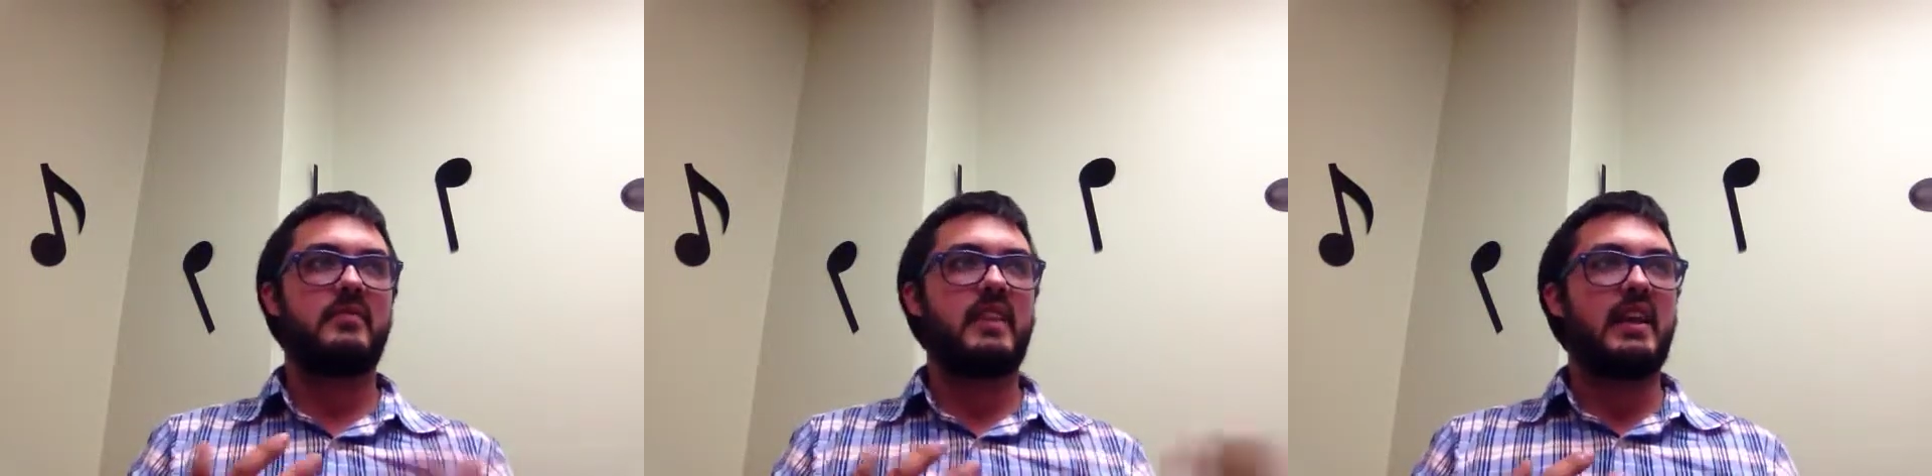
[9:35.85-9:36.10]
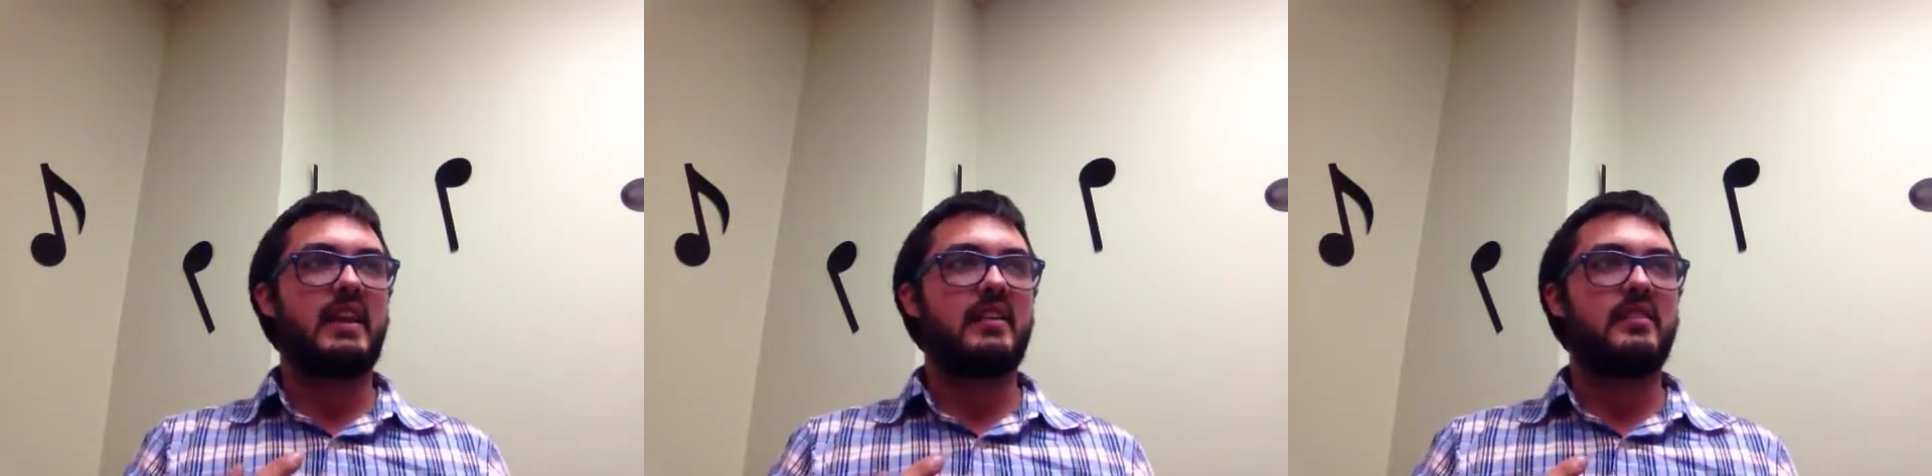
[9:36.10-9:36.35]

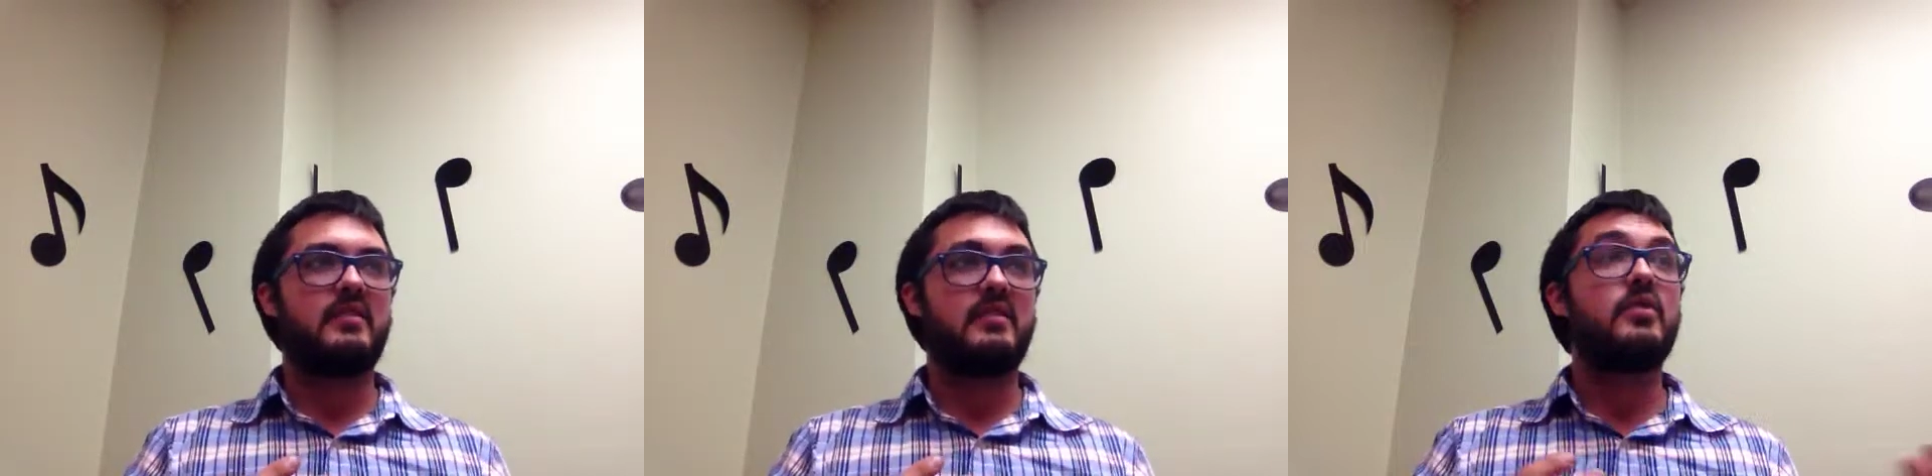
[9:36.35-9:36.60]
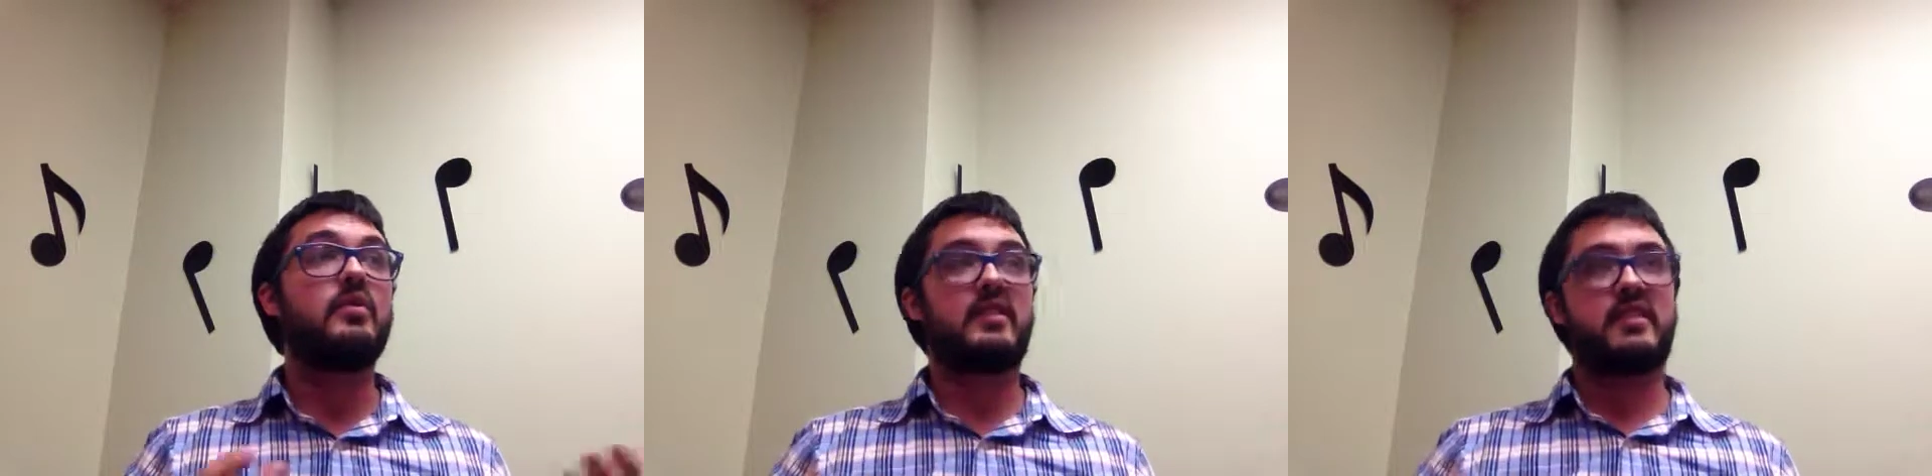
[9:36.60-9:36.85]
and
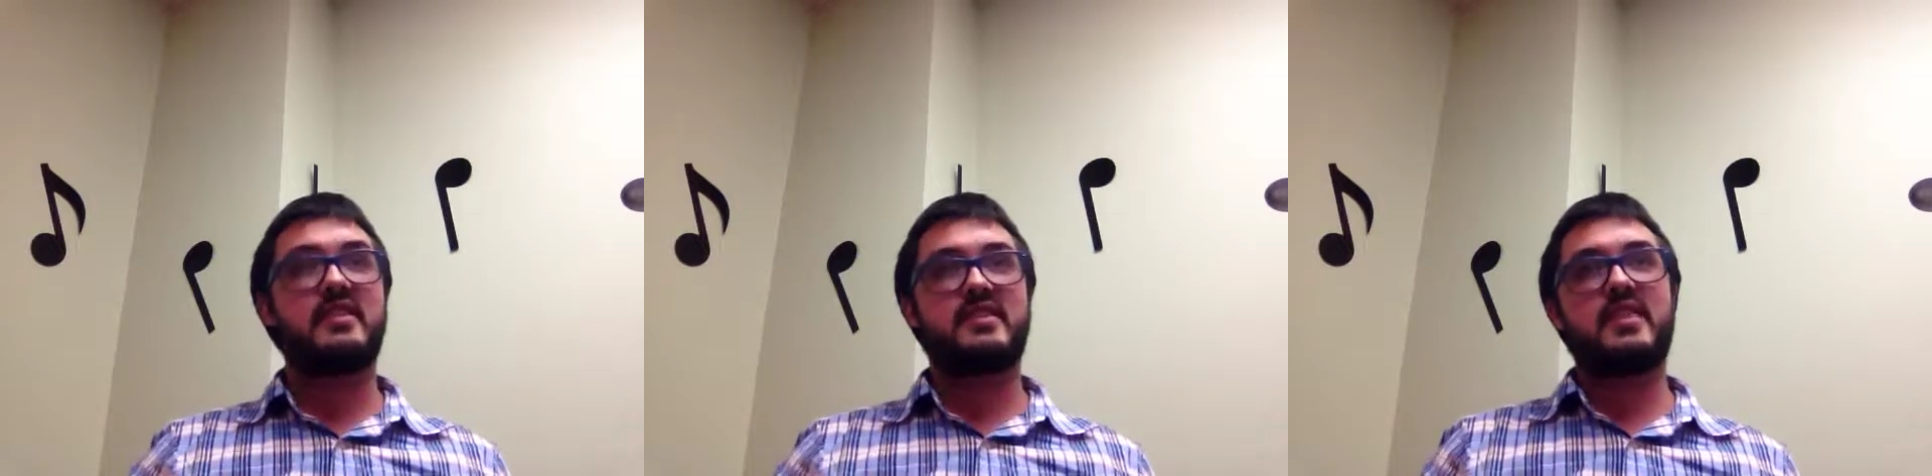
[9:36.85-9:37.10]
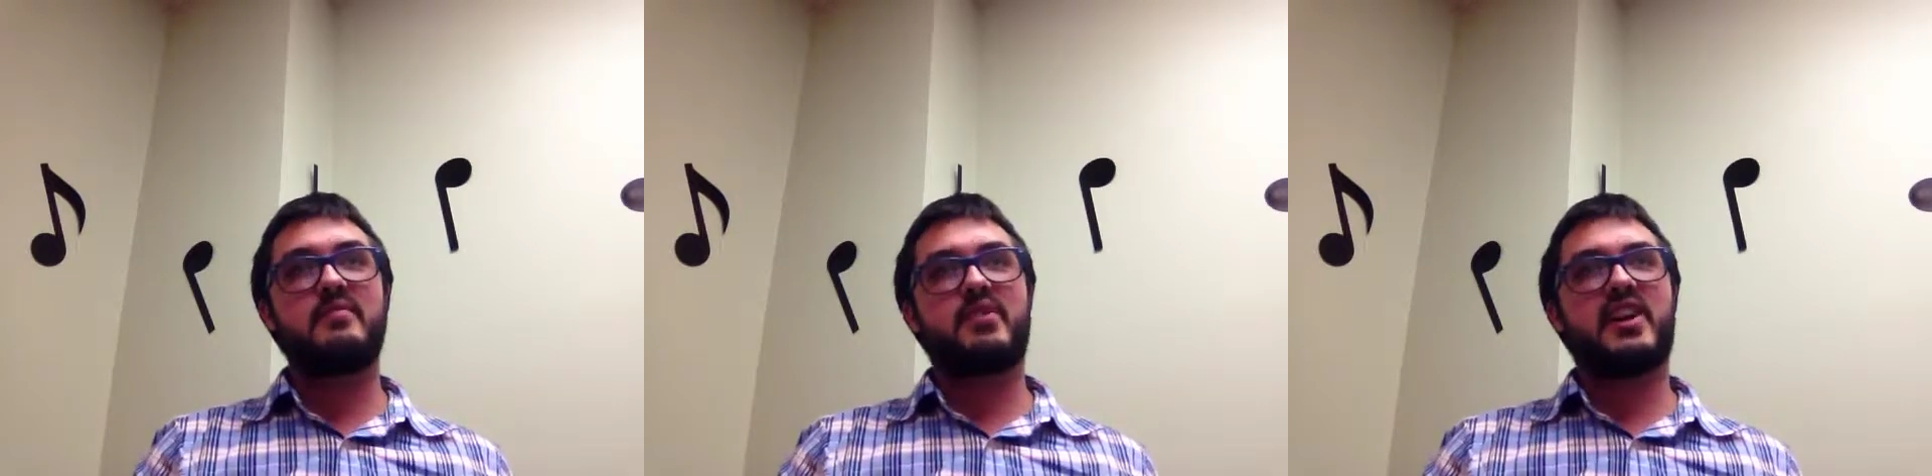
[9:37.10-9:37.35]
doing things
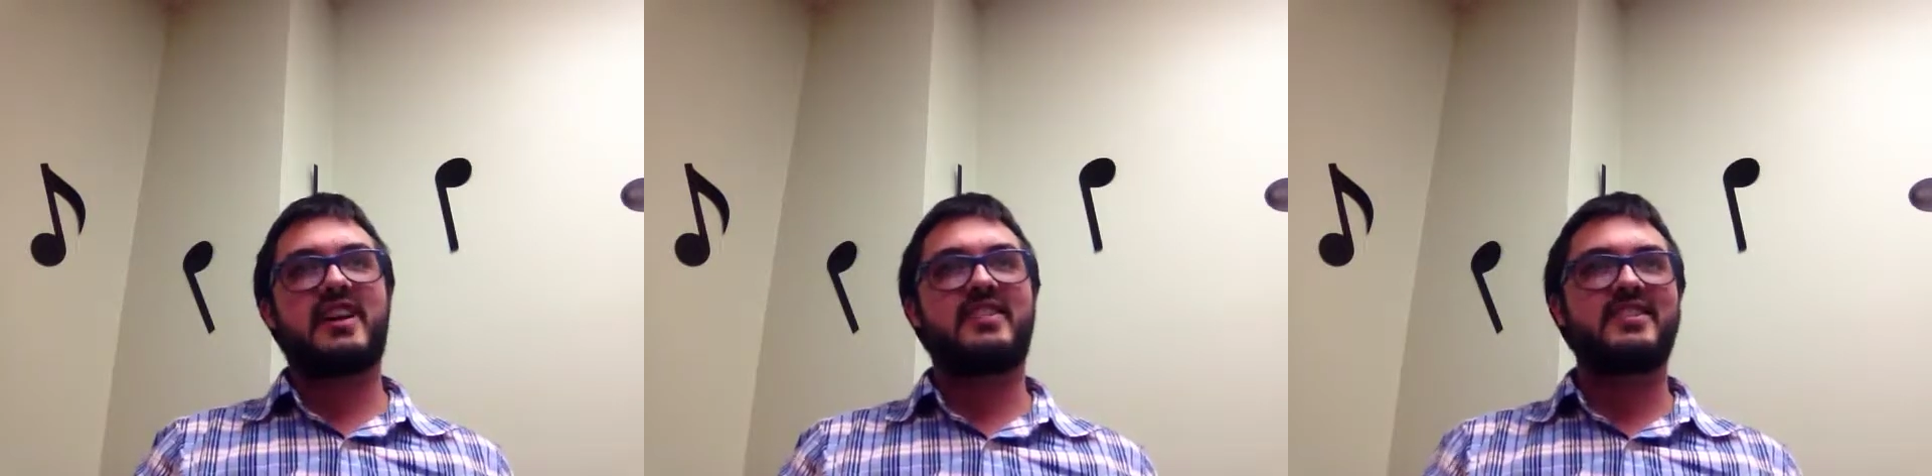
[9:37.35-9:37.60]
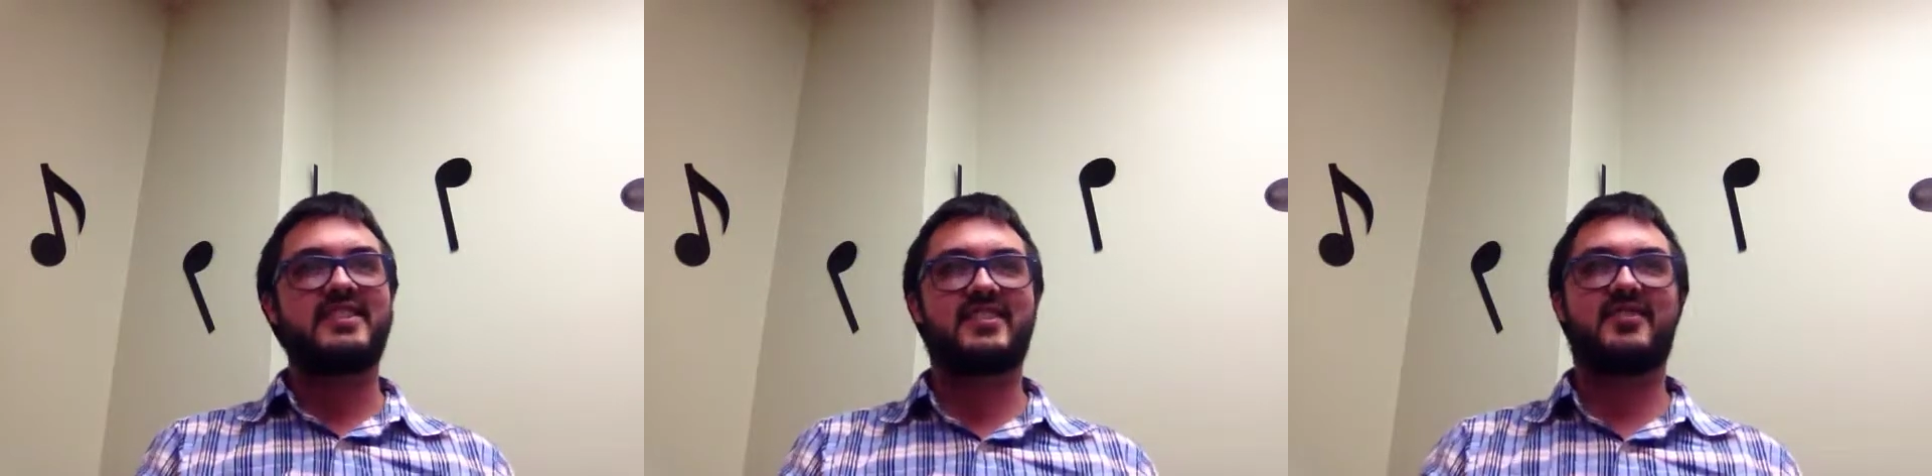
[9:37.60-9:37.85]
in practice,